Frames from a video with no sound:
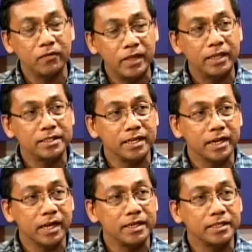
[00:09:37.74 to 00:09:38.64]
if that is the
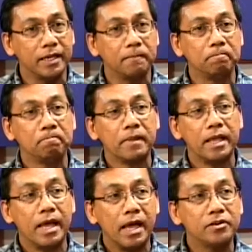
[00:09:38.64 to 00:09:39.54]
case, then
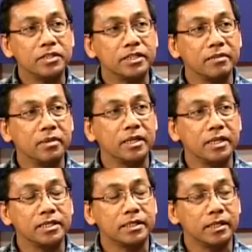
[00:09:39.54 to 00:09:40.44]
houses and
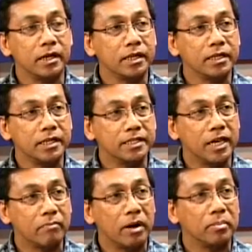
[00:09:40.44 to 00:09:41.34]
buildings that are not
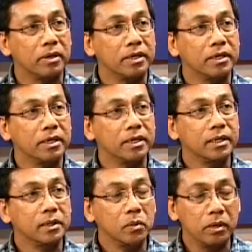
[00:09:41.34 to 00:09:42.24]
designed properly
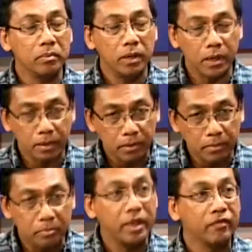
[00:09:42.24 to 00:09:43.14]
will
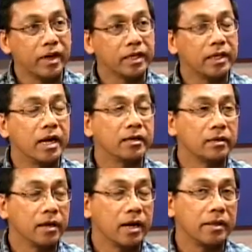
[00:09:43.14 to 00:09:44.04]
be affected at
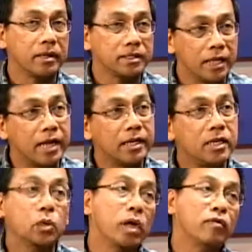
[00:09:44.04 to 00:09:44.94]
either
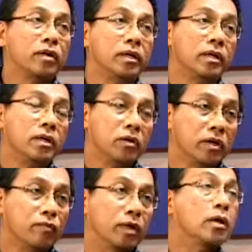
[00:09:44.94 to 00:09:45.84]
slightly to heavily or
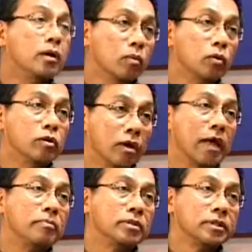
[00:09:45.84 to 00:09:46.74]
even would collapse.